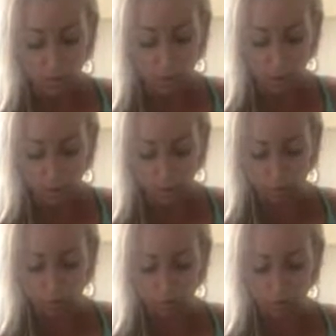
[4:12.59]
So
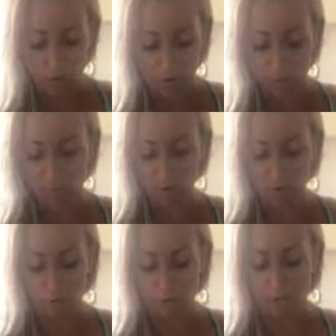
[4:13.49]
counting
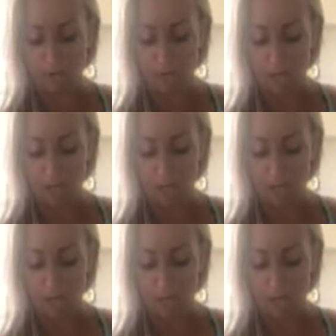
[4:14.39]
macros